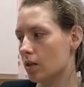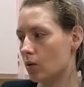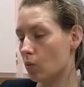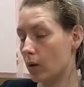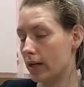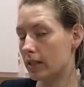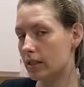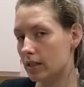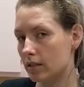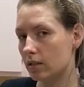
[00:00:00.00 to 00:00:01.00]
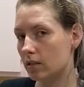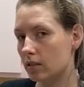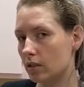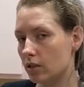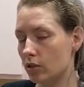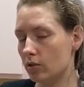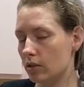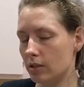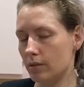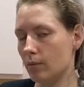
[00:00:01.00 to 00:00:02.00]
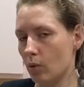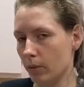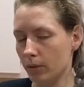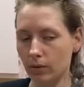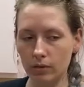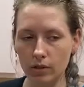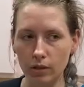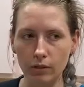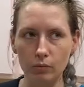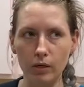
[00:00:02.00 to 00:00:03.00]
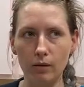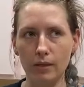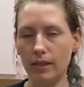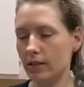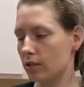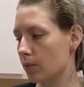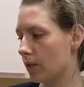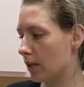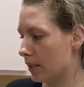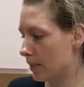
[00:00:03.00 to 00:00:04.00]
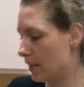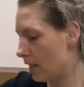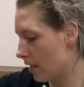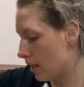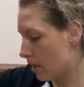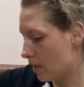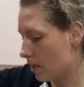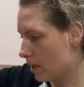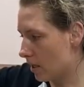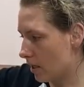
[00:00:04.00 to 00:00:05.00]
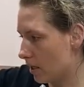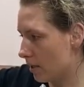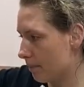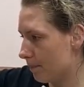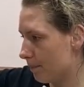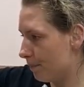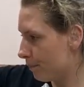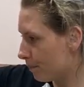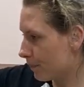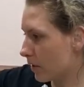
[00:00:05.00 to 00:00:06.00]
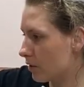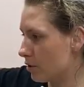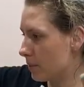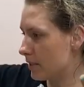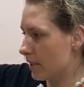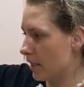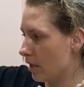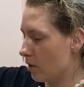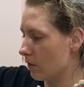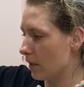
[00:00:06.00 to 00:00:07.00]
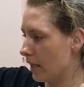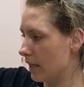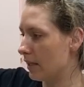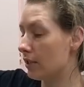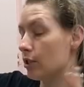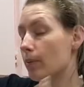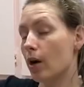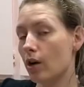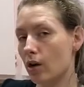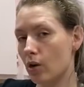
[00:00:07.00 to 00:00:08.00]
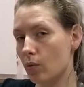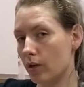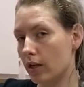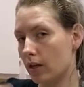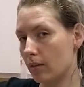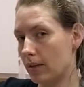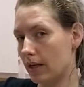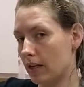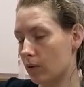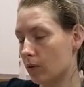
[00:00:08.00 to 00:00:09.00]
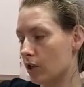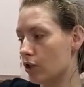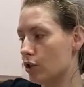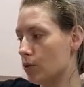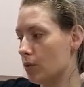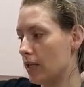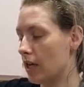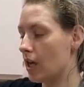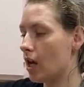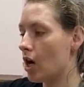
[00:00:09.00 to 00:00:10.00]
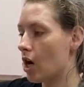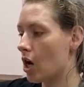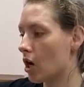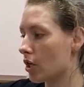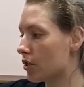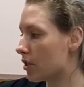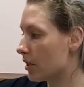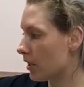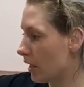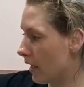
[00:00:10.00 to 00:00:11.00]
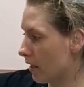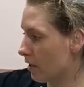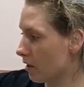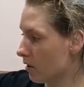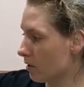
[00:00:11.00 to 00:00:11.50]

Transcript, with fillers: white, you, it's horrible. So we don't want that. So we're going to let that uh, do its thing overnight. And then tomorrow we're going to come back in and we're going to do the art layer.